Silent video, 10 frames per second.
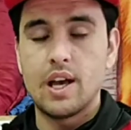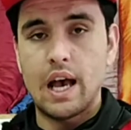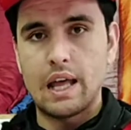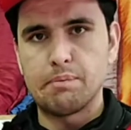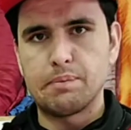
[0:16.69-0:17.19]

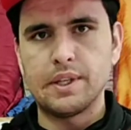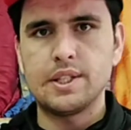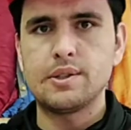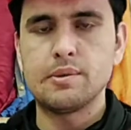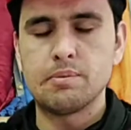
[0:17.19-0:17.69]
and
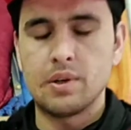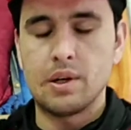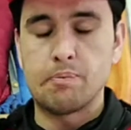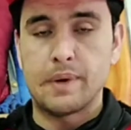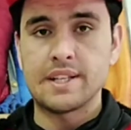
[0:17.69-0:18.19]
please
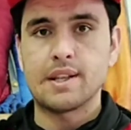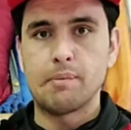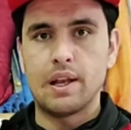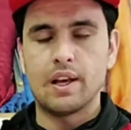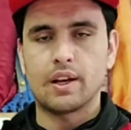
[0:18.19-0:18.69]
press the
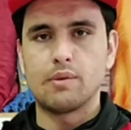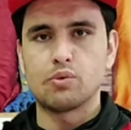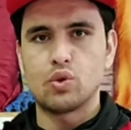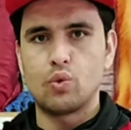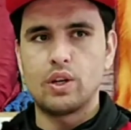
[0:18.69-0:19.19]
bell icon
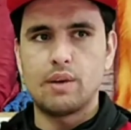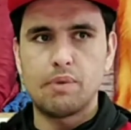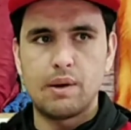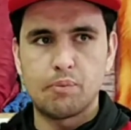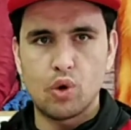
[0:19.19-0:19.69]
so when I
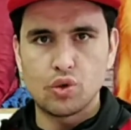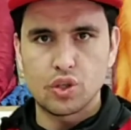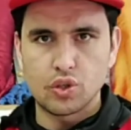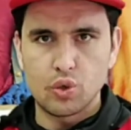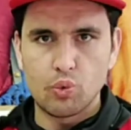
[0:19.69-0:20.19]
upload the
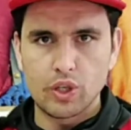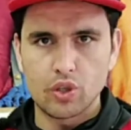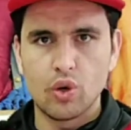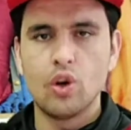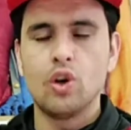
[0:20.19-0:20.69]
new
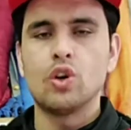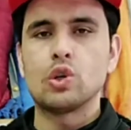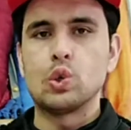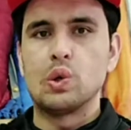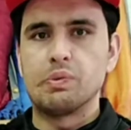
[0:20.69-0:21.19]
video
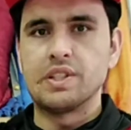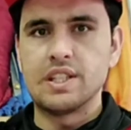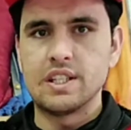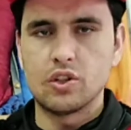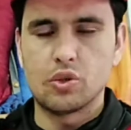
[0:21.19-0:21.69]
you will be see
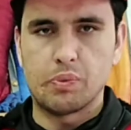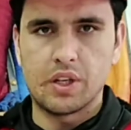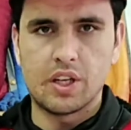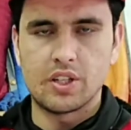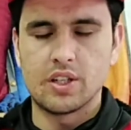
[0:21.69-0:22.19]
the
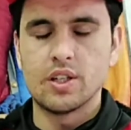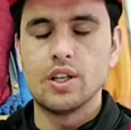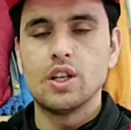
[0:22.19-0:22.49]
notification.